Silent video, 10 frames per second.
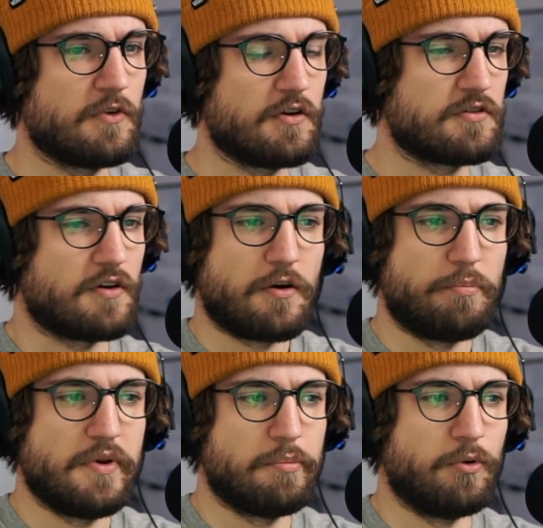There's other
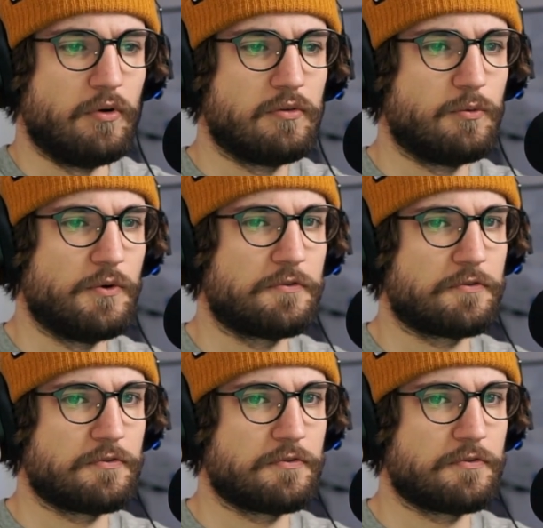people with